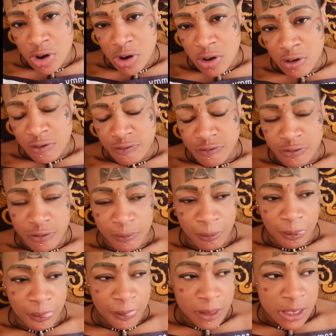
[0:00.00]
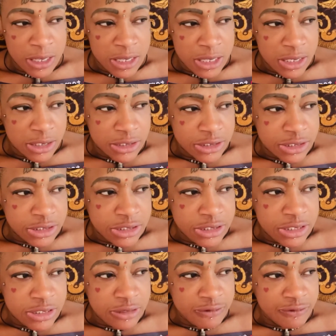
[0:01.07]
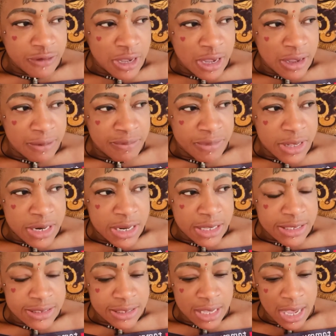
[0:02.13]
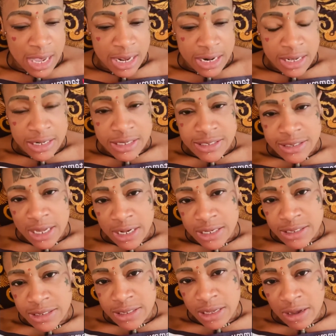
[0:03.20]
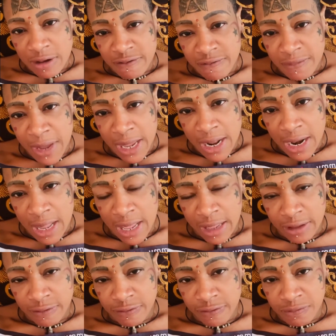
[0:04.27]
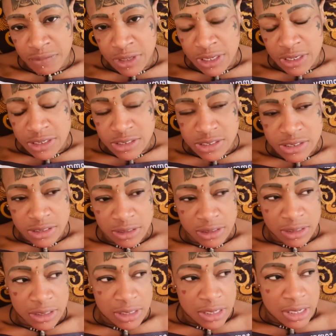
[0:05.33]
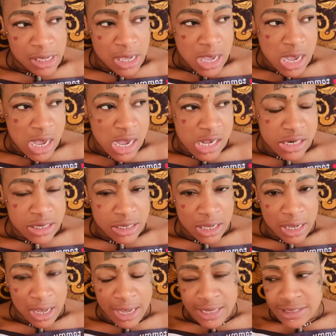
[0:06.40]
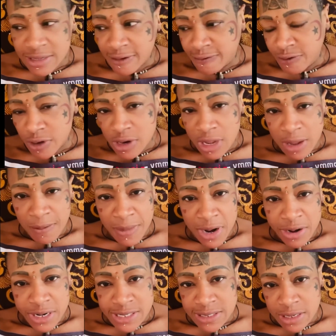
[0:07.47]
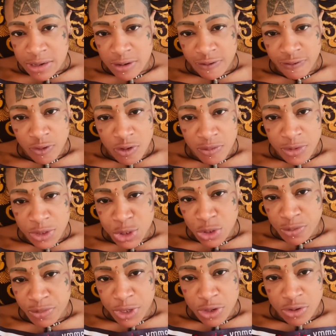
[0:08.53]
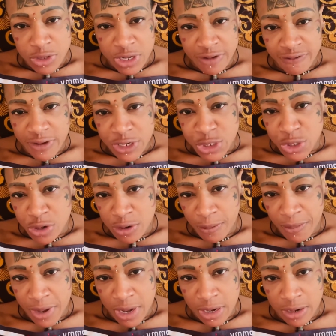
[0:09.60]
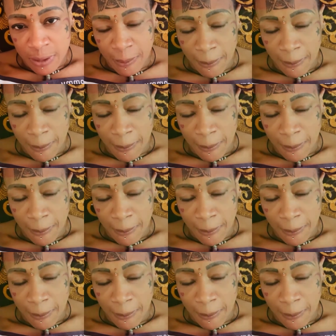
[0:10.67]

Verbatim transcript: Love. She thief the next guy that the saddest day of my life beat, and as if you're not embarrassed enough jumping out of a jerk pan.